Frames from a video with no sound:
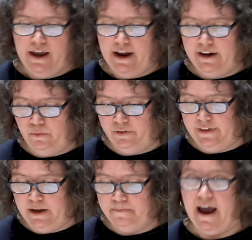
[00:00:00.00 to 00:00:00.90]
and it was
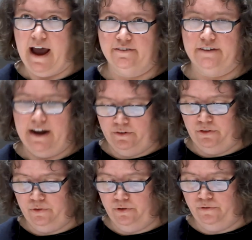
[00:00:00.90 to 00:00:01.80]
then passed
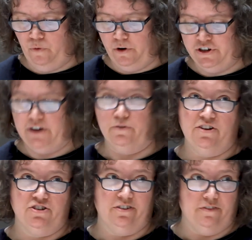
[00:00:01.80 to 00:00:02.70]
down through 4
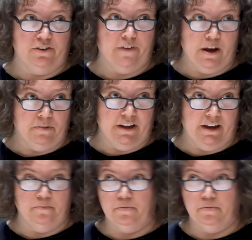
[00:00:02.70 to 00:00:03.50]
generations of his family